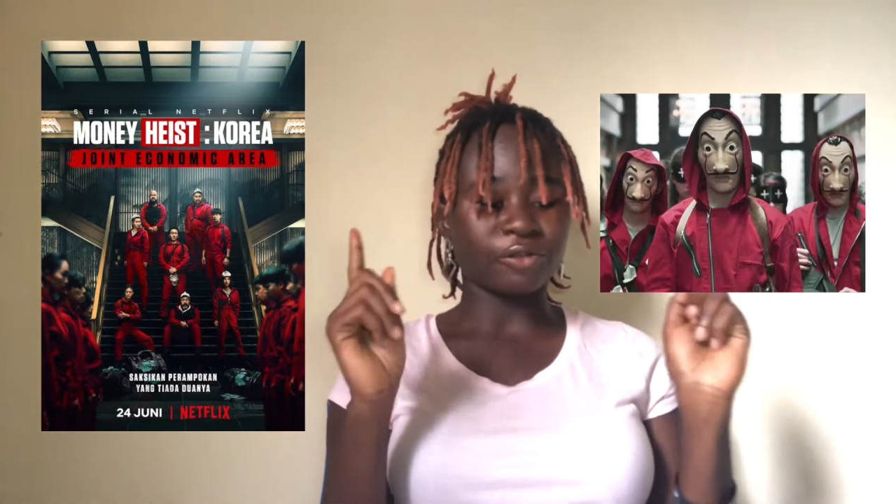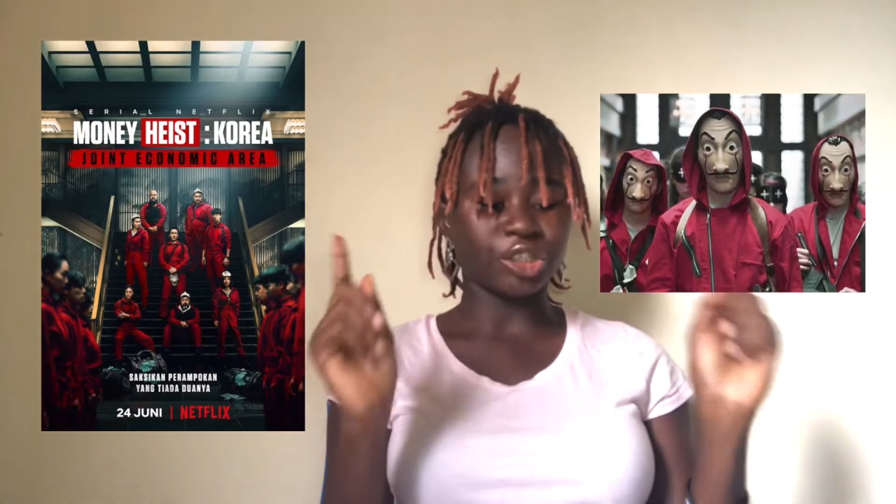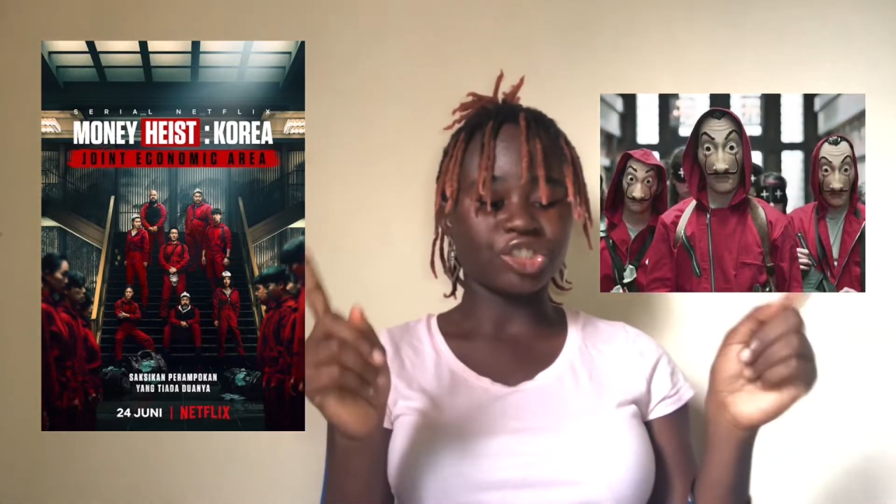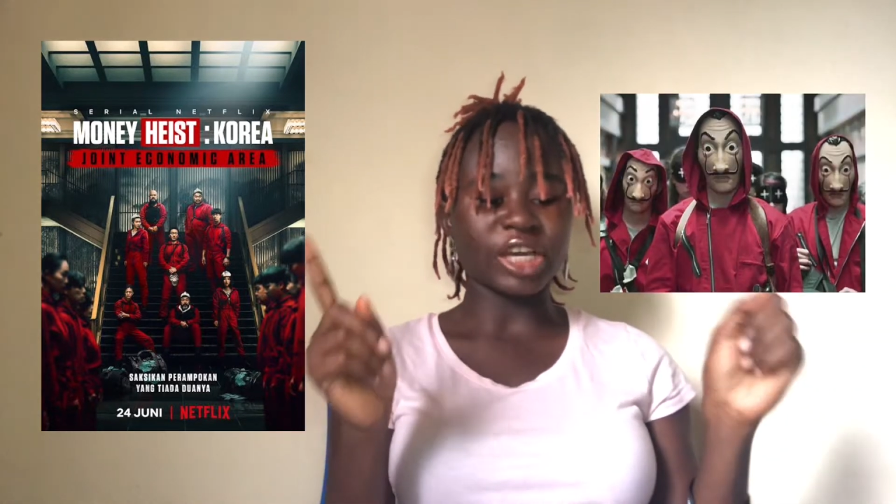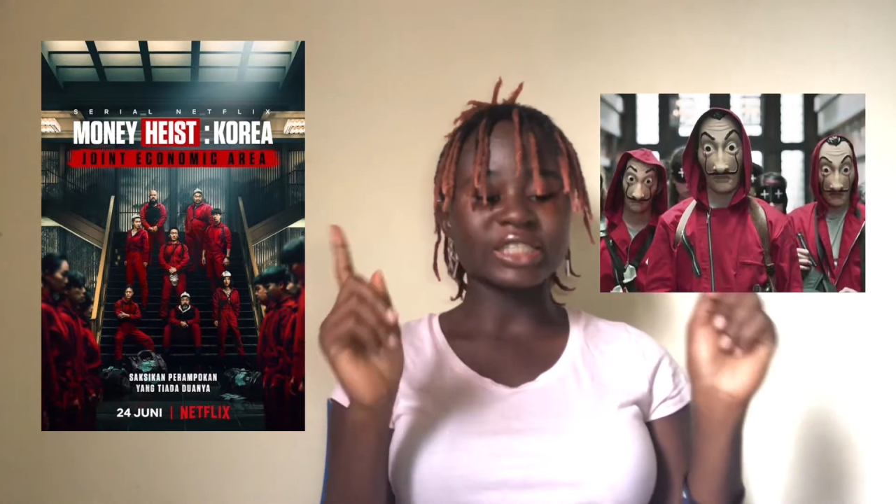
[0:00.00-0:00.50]

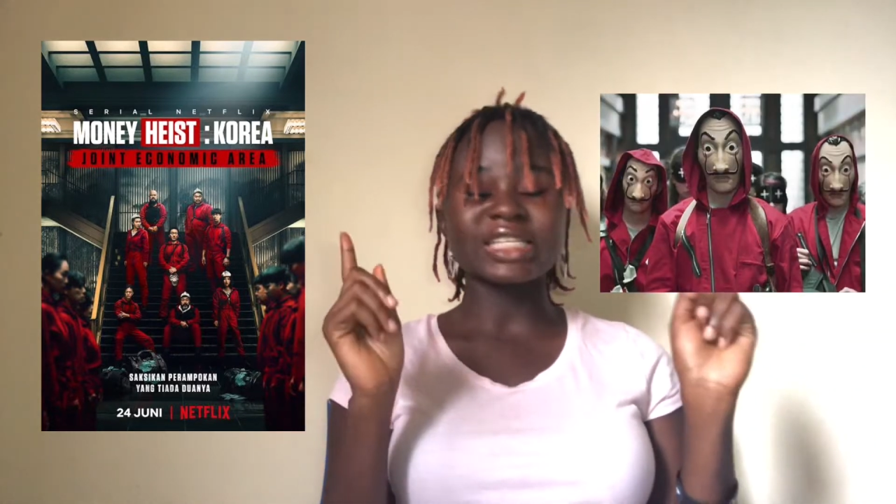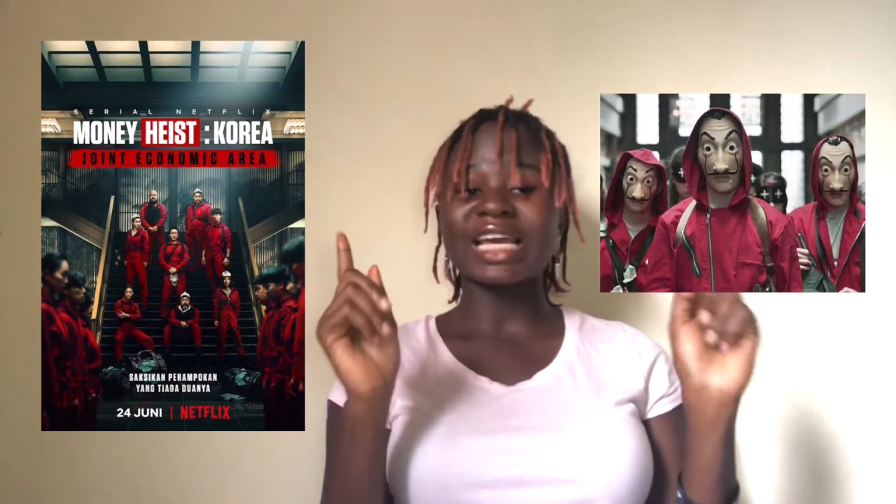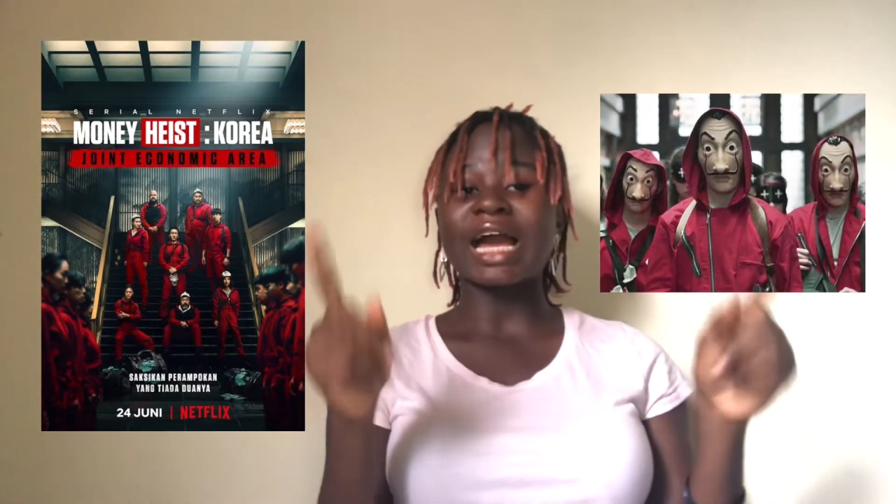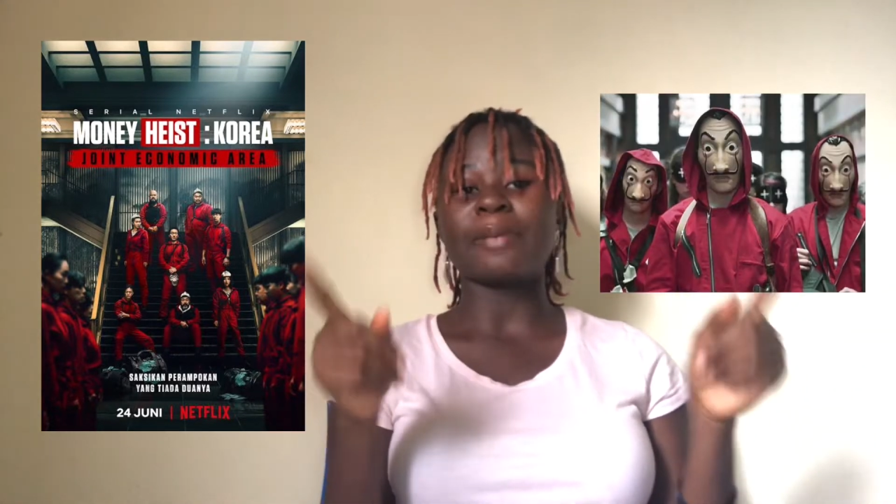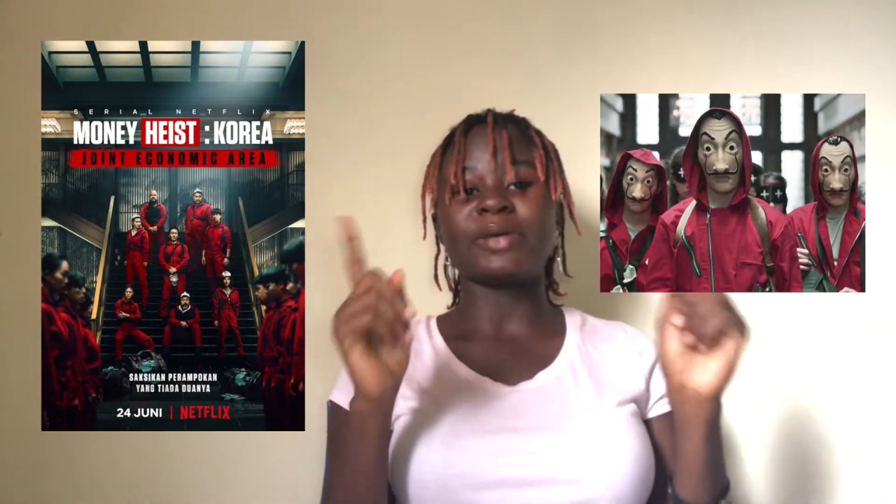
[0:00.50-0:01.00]
rejecting
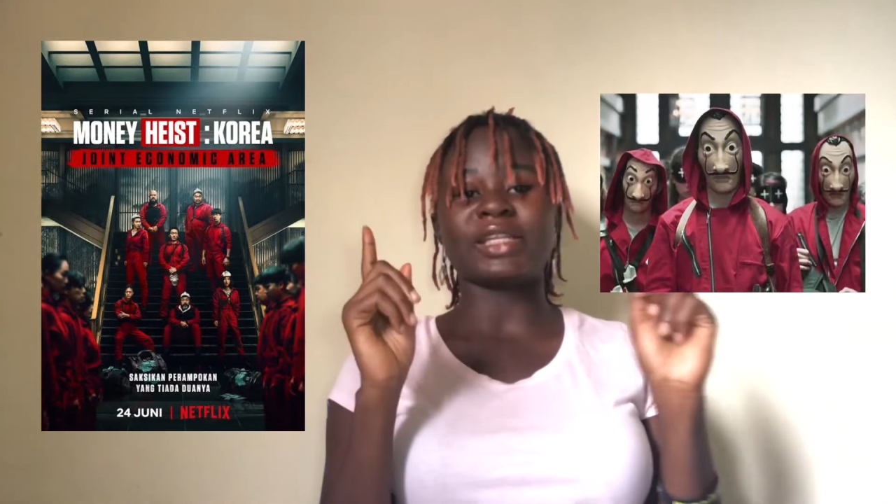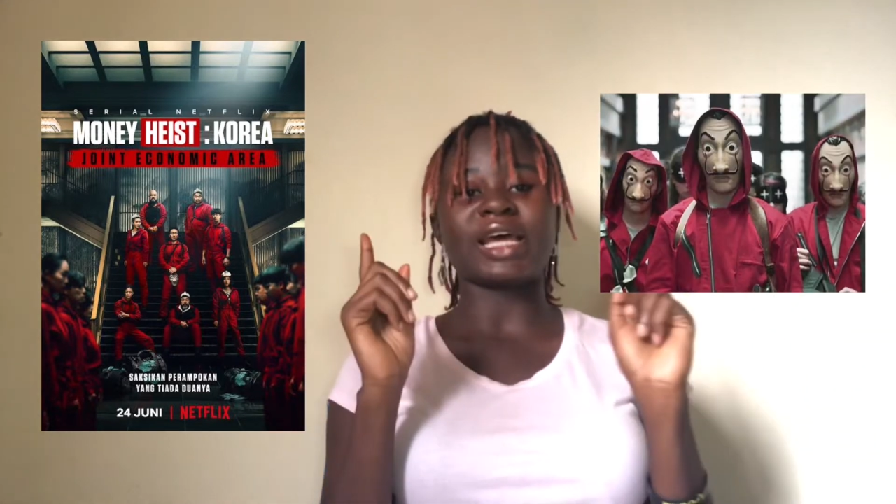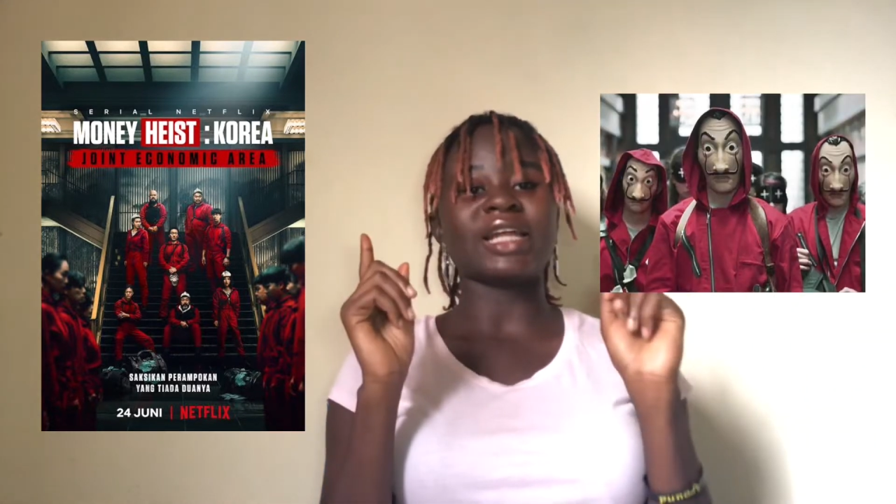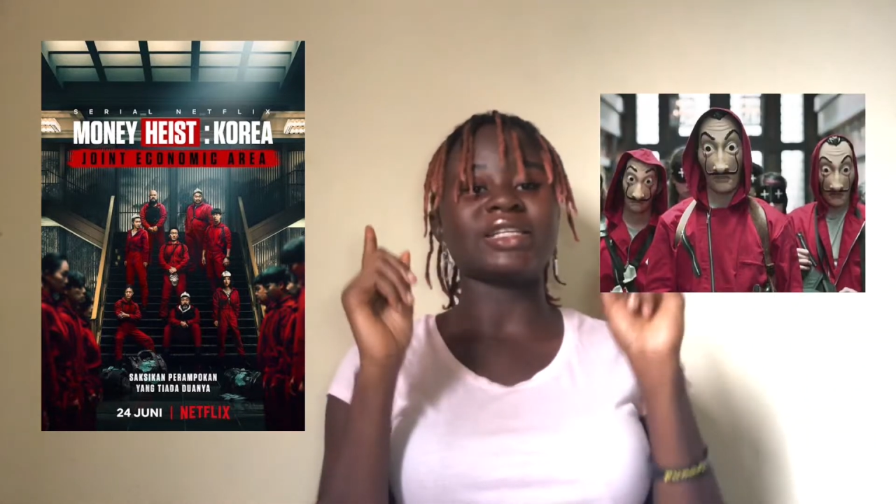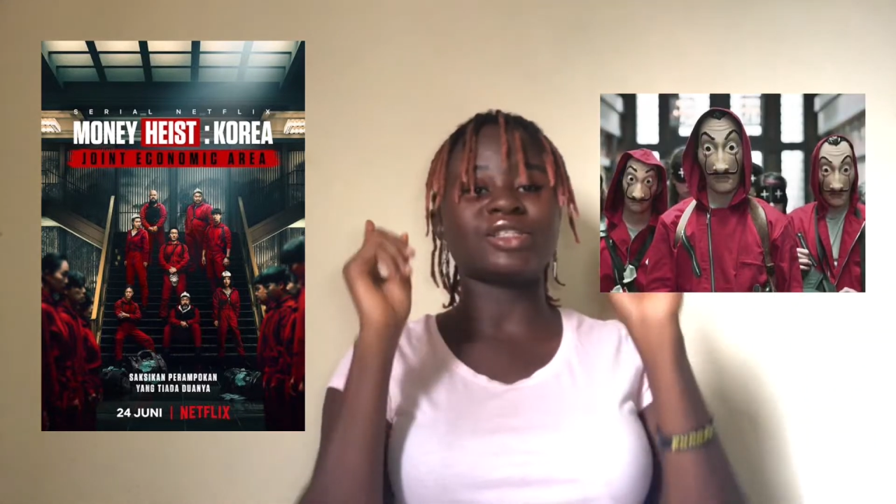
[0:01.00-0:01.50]

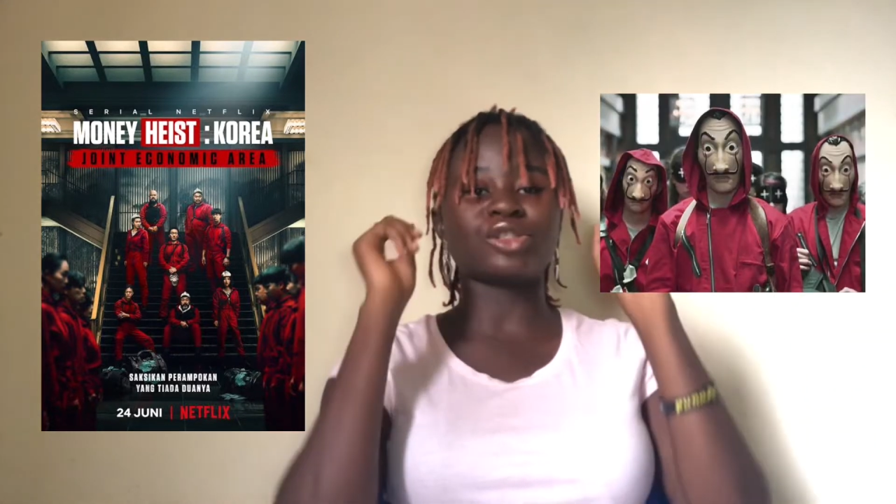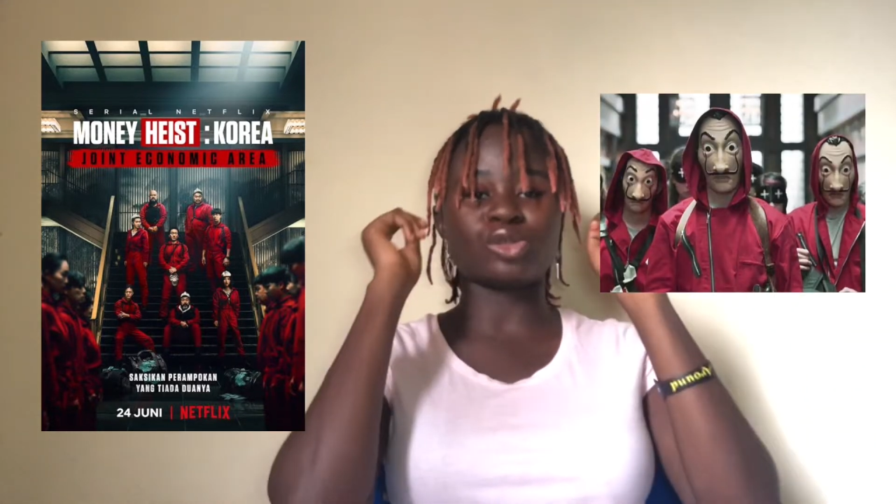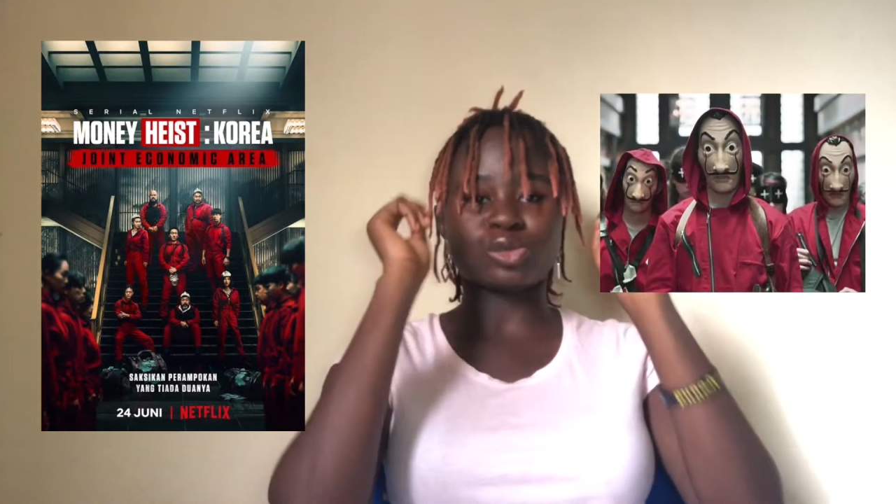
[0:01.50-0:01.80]
capitalist